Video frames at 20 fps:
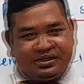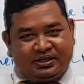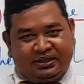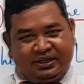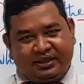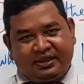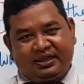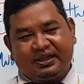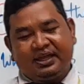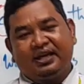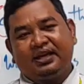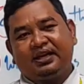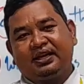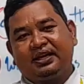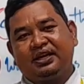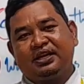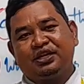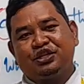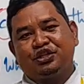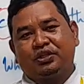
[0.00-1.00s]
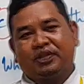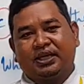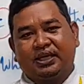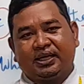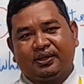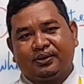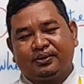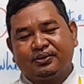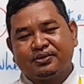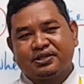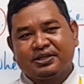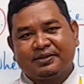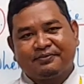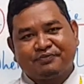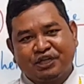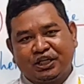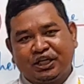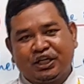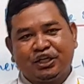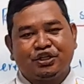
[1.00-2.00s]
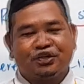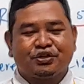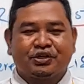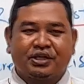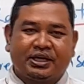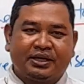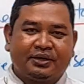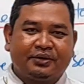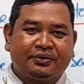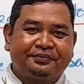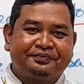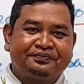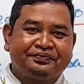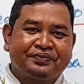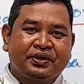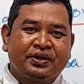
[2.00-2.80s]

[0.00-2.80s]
the thing in your house, something in your house?